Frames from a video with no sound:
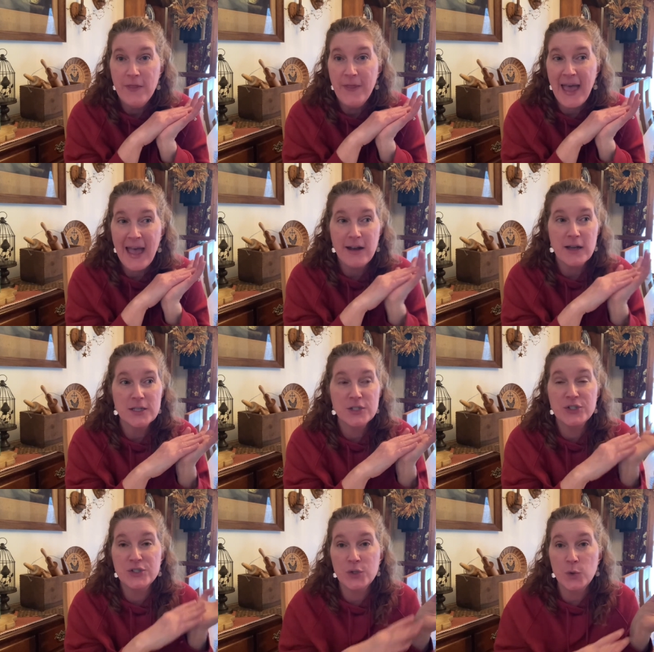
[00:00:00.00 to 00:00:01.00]
that
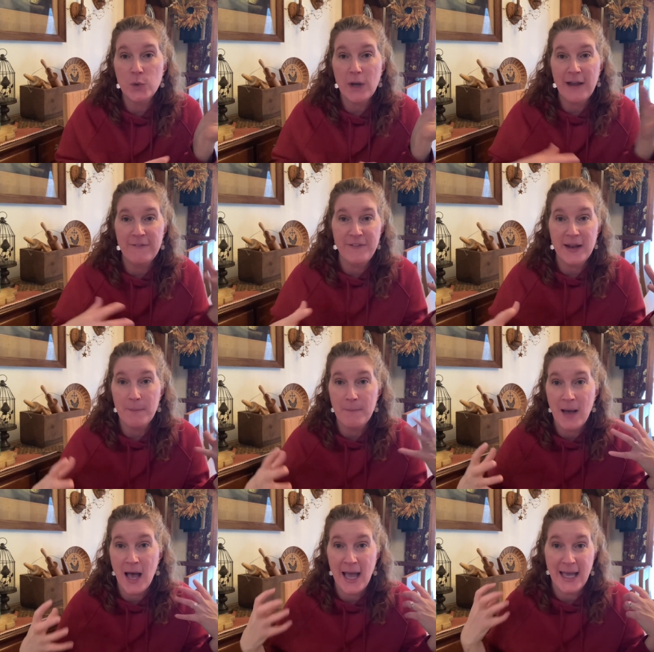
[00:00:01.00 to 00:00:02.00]
suit and fit
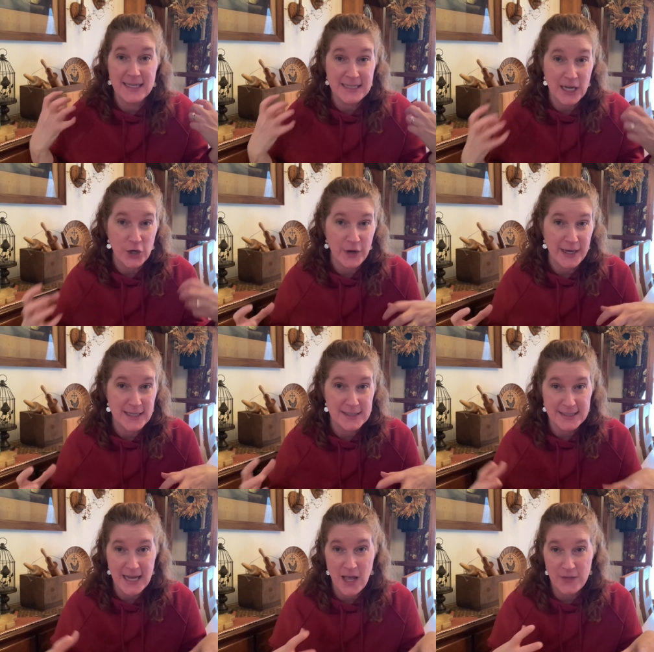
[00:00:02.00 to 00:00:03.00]
my decorating
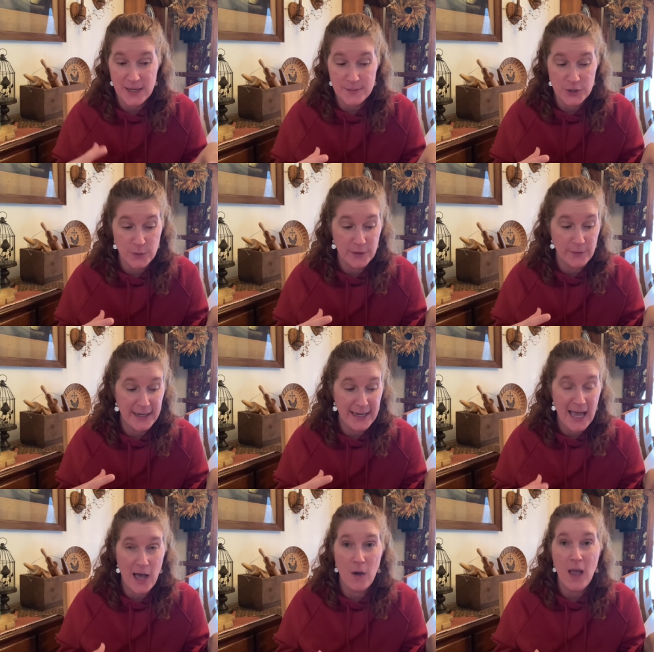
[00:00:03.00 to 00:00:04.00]
style that I'm doing right
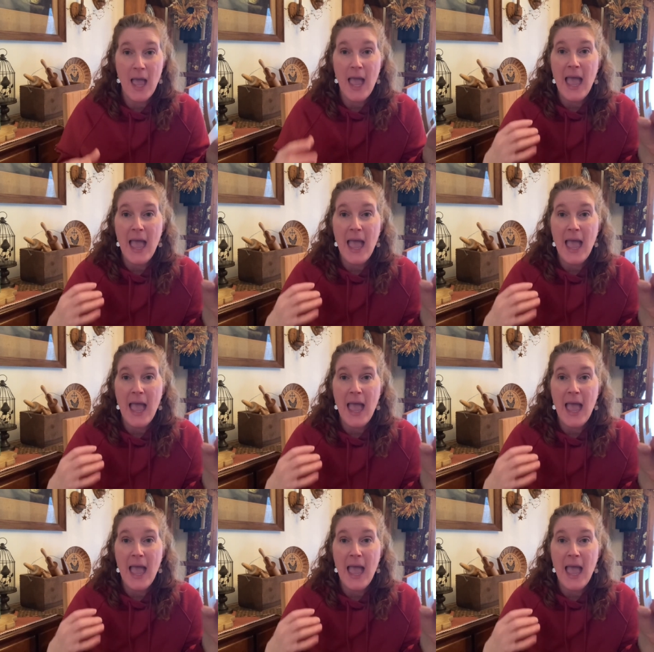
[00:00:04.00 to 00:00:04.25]
now.